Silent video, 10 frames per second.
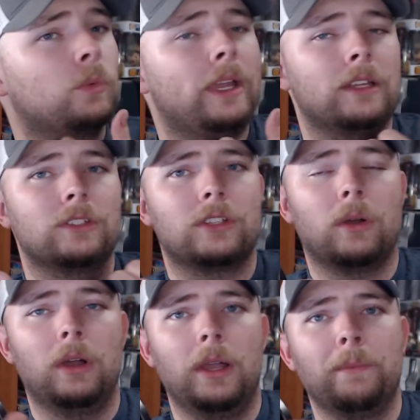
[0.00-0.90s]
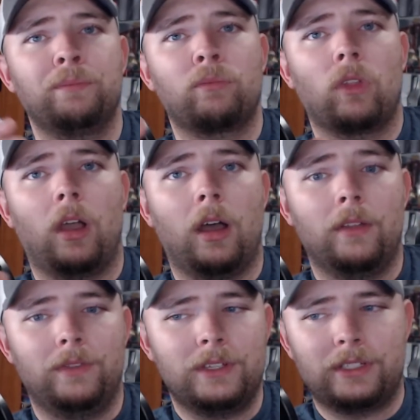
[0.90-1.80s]
Awakens. So
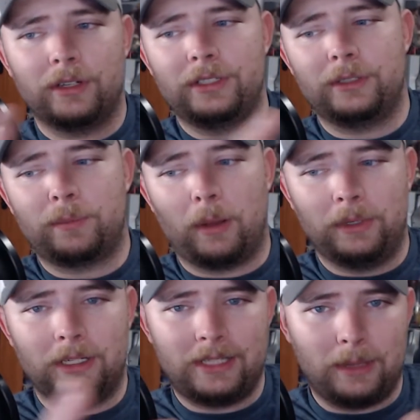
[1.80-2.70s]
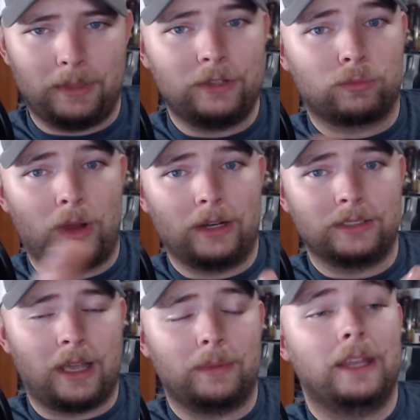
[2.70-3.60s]
this series is probably going to take place right on
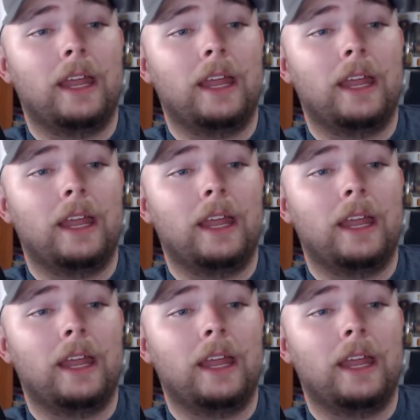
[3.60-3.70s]
top of that.